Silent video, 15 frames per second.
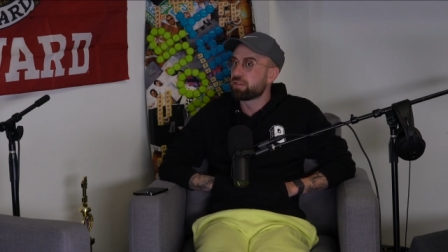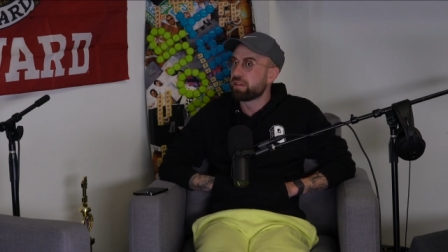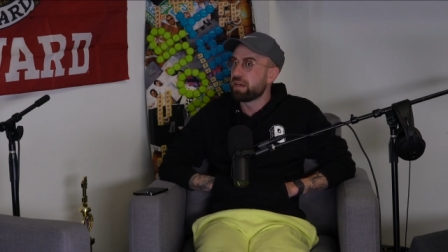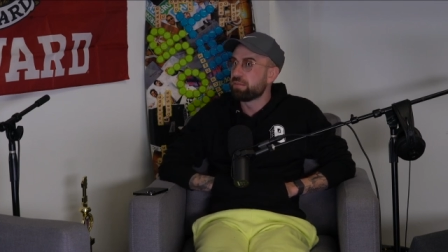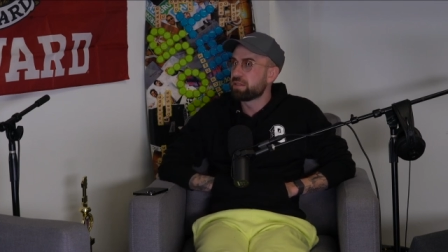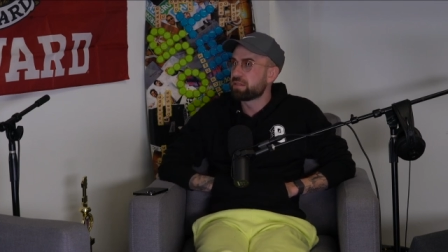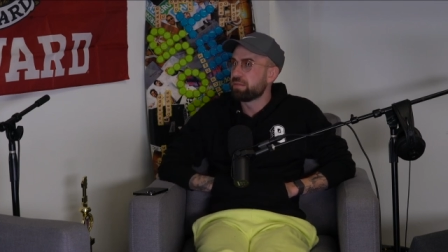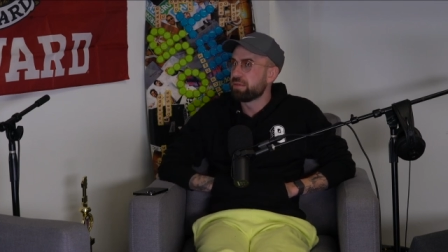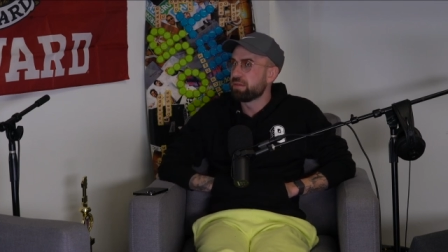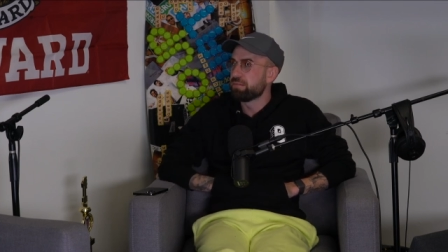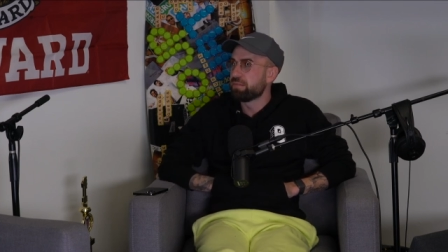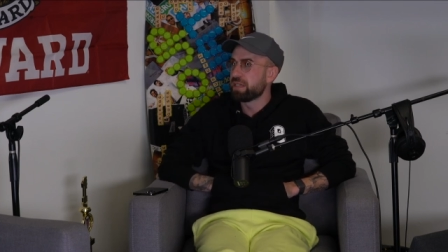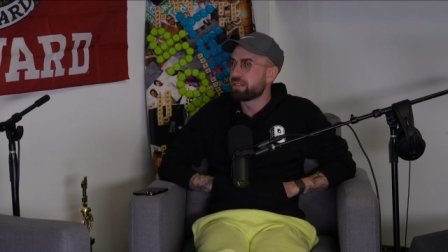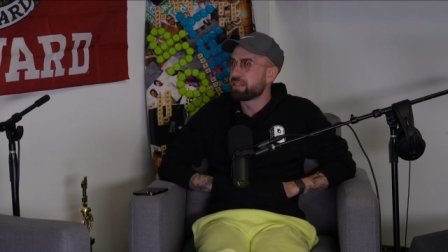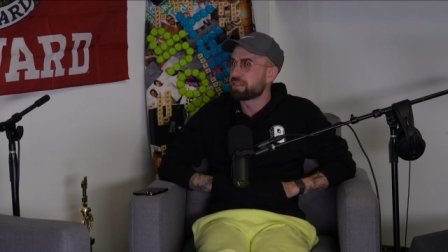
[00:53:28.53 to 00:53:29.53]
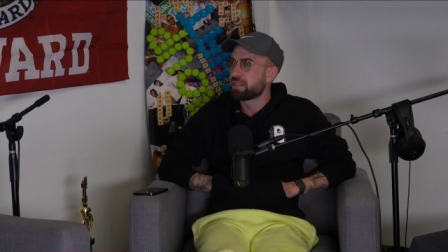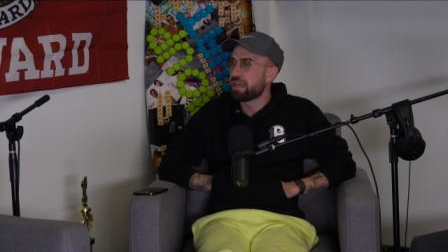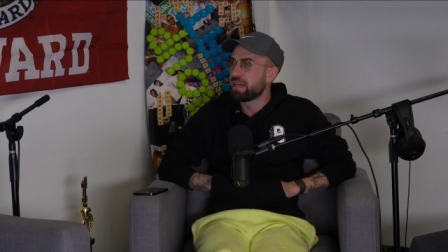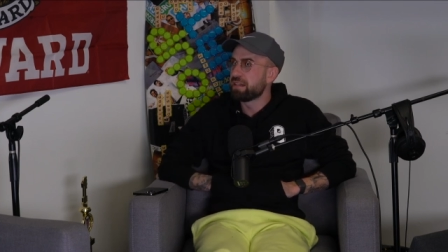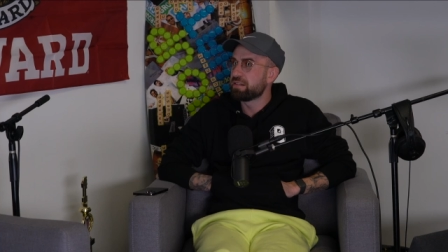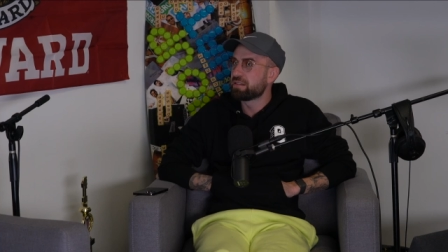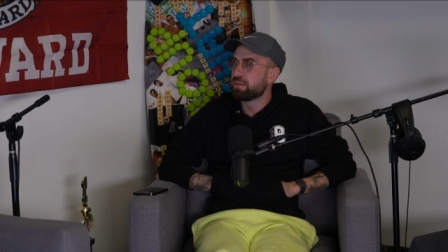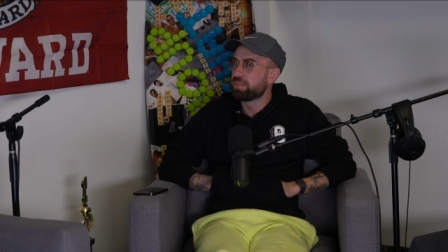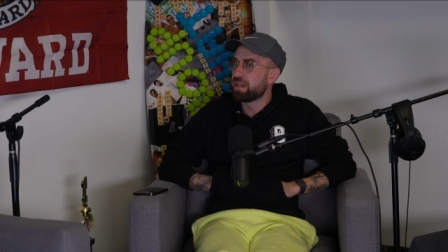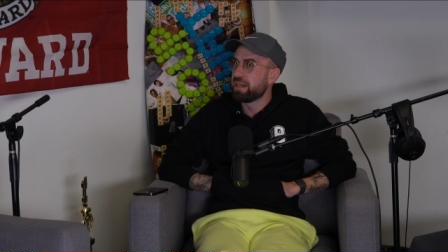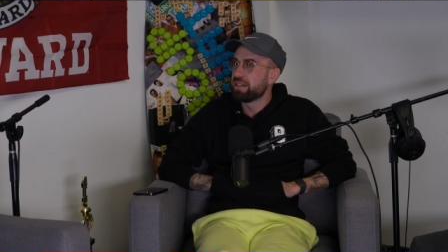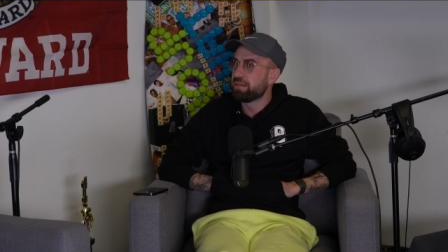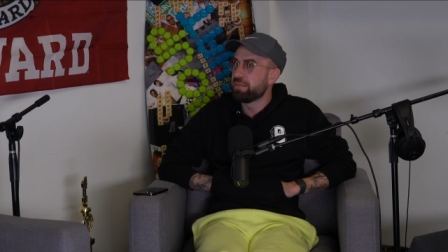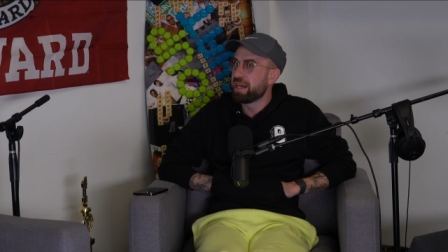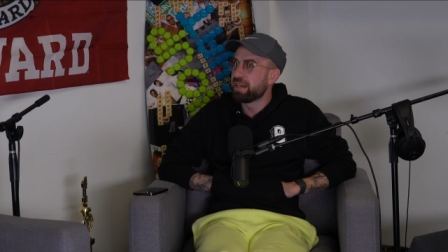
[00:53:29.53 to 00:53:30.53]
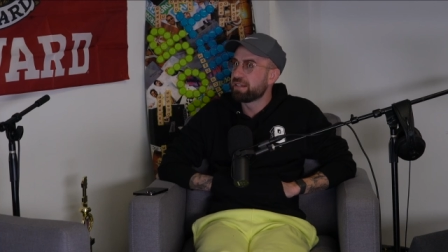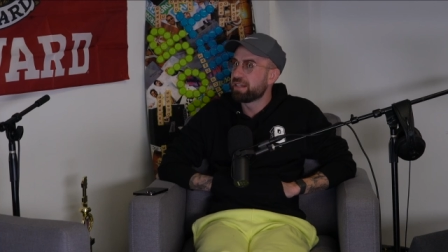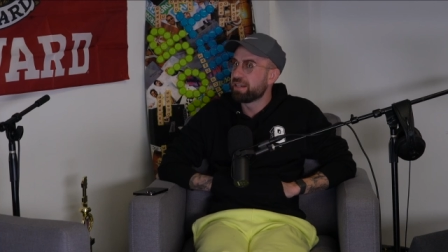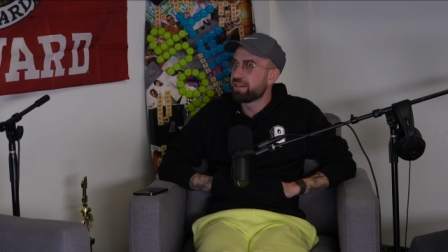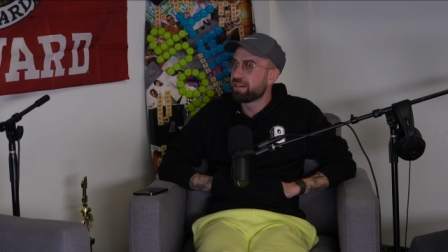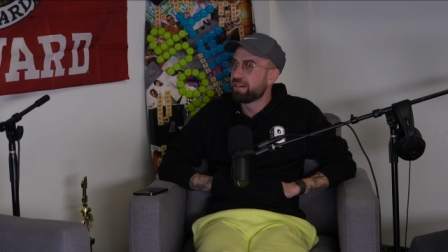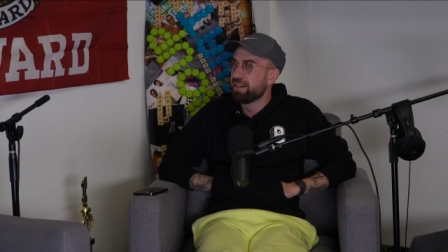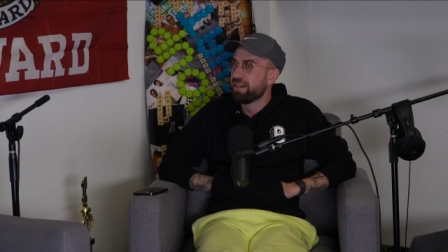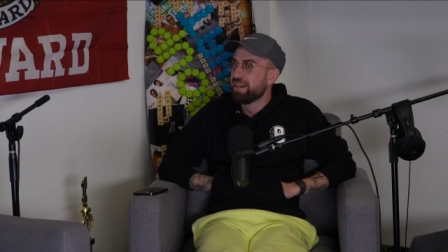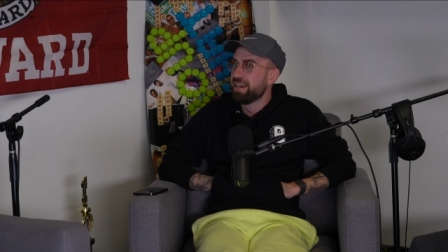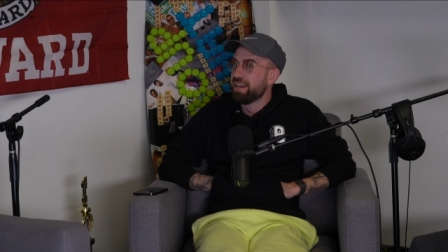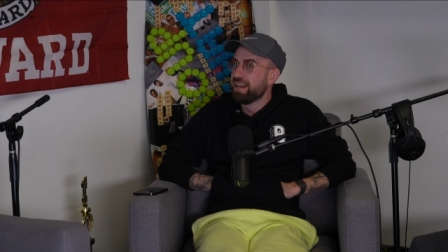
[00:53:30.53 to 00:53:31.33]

So that must have been basic supply and demand here.